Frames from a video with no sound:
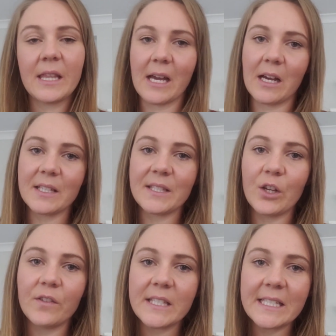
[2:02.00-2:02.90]
There are
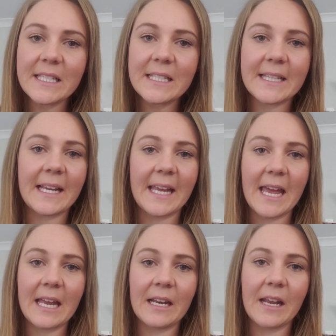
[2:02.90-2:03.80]
services that
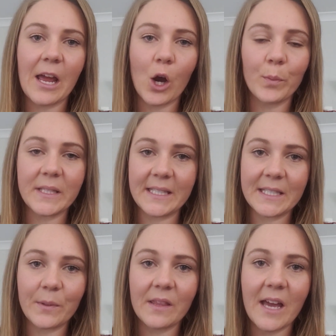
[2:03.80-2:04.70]
can help
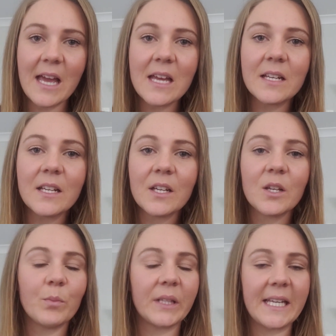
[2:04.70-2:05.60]
assist with that.
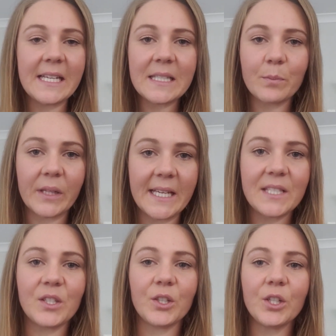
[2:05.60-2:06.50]
Please,
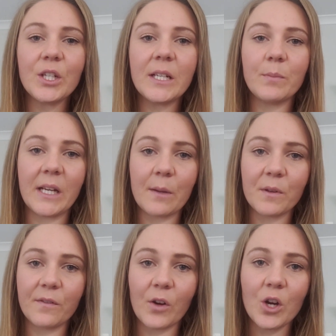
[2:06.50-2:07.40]
please do pick up
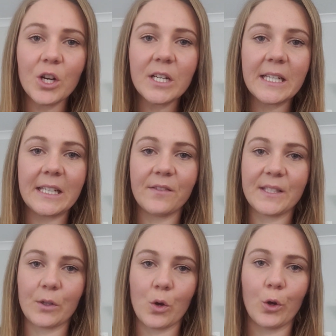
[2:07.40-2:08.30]
the phone, give
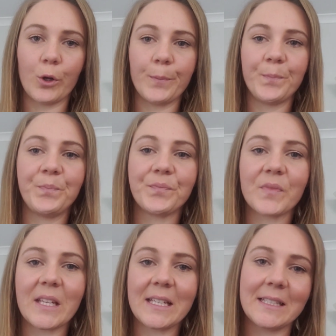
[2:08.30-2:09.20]
us a call.
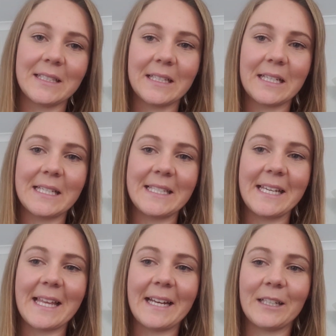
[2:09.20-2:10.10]
See
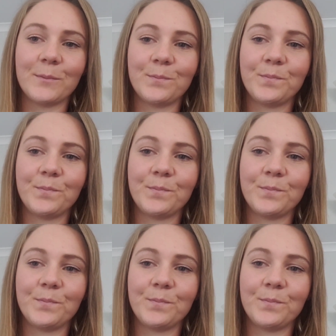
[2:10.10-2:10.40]
you later.